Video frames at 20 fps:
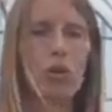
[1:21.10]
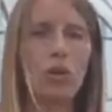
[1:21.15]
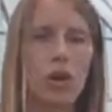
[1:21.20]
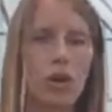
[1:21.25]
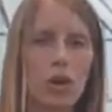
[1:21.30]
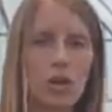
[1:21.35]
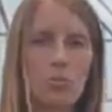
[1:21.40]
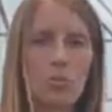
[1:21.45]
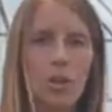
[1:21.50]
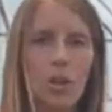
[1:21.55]

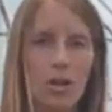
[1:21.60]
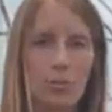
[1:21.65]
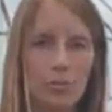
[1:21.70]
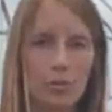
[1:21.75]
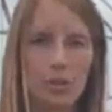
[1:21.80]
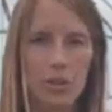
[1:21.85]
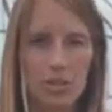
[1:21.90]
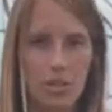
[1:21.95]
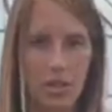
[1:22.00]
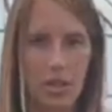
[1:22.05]
not going to be able
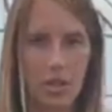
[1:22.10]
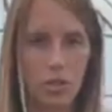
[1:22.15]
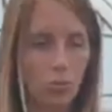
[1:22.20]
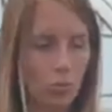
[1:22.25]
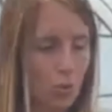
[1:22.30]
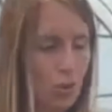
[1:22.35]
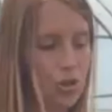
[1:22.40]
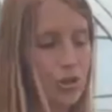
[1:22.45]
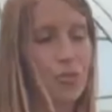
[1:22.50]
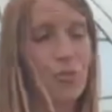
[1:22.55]
to tell
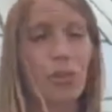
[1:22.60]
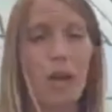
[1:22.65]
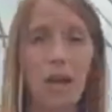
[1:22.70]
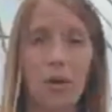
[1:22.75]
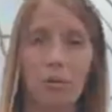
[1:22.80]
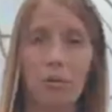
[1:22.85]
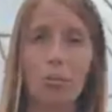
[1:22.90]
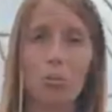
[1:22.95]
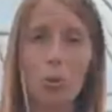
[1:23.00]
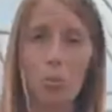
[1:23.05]
which flower
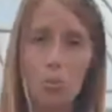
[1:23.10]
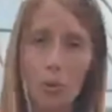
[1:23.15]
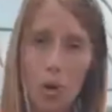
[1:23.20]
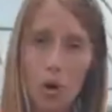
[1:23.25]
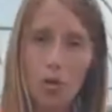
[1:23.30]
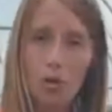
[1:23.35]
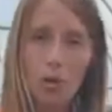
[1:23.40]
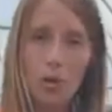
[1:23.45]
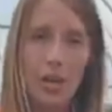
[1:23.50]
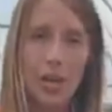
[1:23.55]
we
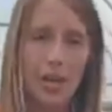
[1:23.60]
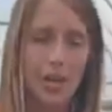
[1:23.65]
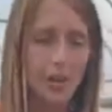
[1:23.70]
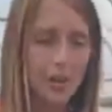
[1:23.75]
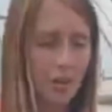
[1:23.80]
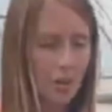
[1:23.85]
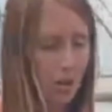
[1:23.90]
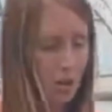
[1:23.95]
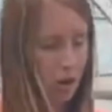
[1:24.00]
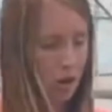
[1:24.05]
pollinated
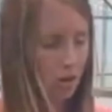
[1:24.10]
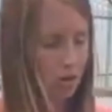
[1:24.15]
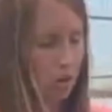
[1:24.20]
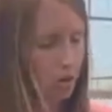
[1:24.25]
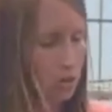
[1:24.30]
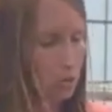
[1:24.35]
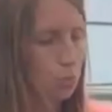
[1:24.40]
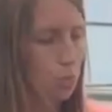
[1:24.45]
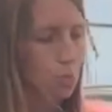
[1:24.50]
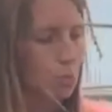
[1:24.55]

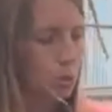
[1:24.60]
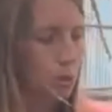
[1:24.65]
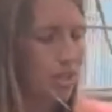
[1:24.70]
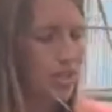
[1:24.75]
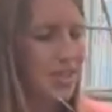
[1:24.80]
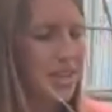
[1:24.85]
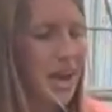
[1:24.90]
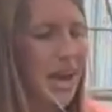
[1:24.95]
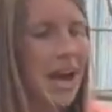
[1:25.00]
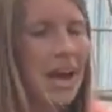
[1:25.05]
unless we put a
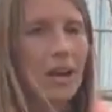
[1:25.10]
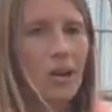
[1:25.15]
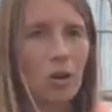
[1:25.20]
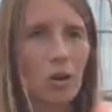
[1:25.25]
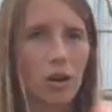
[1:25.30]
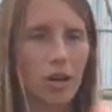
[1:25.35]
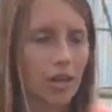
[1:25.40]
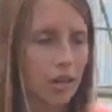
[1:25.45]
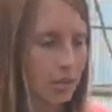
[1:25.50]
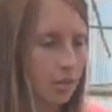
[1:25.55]
tag
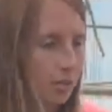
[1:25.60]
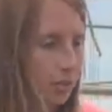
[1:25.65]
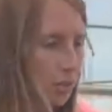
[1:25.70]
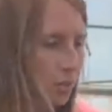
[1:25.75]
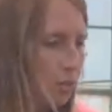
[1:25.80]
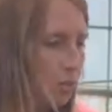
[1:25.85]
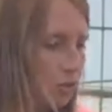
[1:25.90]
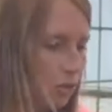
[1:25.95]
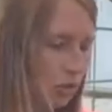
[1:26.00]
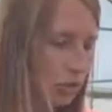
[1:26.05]
on it. So